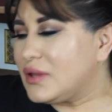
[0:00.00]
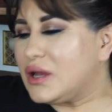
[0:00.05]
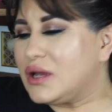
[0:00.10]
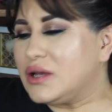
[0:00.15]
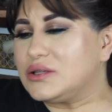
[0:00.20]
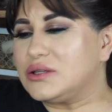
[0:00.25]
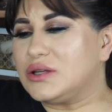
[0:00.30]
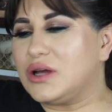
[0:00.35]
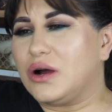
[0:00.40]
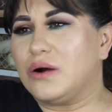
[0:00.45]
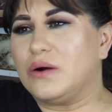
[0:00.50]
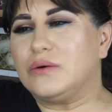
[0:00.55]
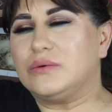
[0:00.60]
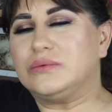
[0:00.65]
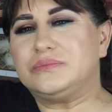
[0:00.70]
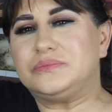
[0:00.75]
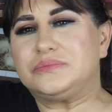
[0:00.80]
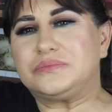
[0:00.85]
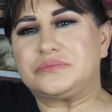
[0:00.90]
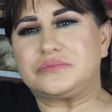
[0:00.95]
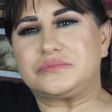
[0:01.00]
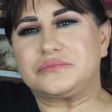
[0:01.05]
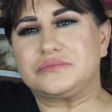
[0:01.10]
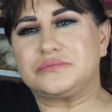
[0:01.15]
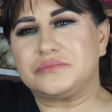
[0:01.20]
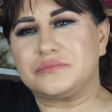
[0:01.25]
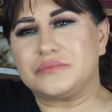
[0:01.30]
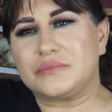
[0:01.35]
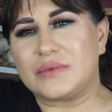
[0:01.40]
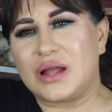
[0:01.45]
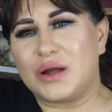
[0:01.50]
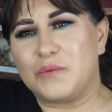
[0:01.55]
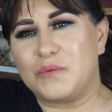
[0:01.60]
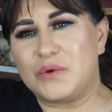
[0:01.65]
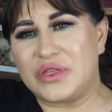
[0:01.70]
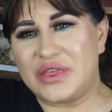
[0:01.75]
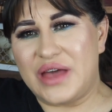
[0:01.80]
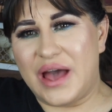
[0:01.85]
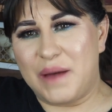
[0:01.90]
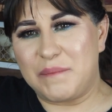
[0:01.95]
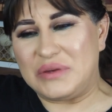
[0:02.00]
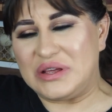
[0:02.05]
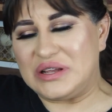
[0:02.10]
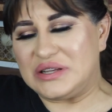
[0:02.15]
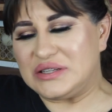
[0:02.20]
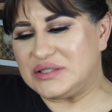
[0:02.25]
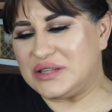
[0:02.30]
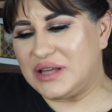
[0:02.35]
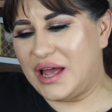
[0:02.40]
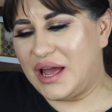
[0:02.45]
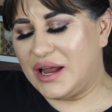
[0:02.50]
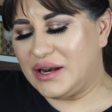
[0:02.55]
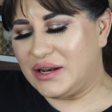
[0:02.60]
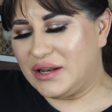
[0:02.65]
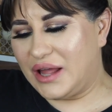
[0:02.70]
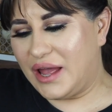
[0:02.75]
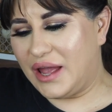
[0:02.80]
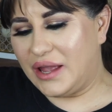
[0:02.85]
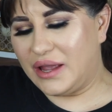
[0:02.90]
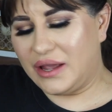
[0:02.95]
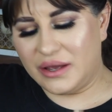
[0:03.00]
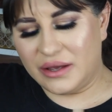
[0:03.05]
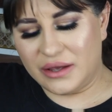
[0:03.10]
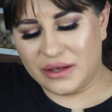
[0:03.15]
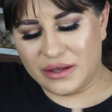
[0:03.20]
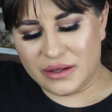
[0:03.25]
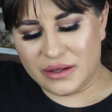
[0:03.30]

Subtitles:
So with that being said, like,